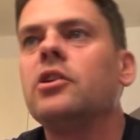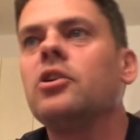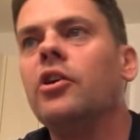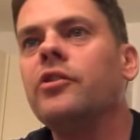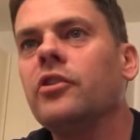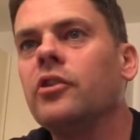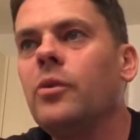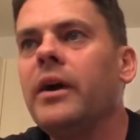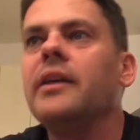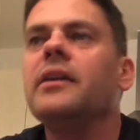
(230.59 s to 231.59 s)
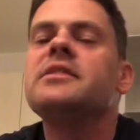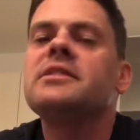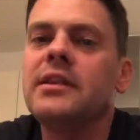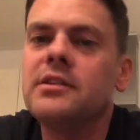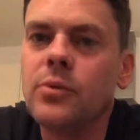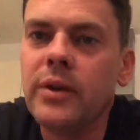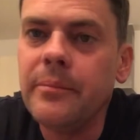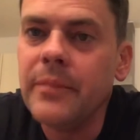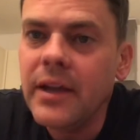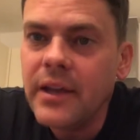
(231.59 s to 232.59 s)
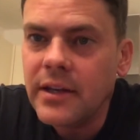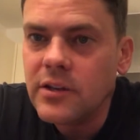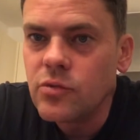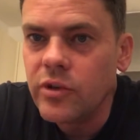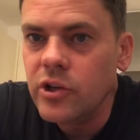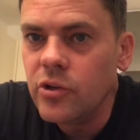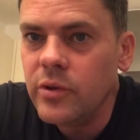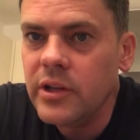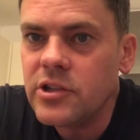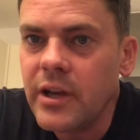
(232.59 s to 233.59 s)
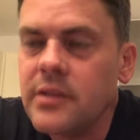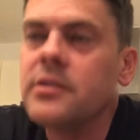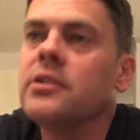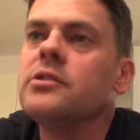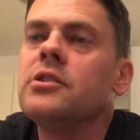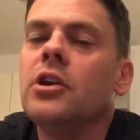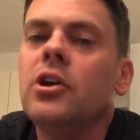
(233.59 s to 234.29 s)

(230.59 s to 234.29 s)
Guy's gone away, said to him, you need to renew the injectors.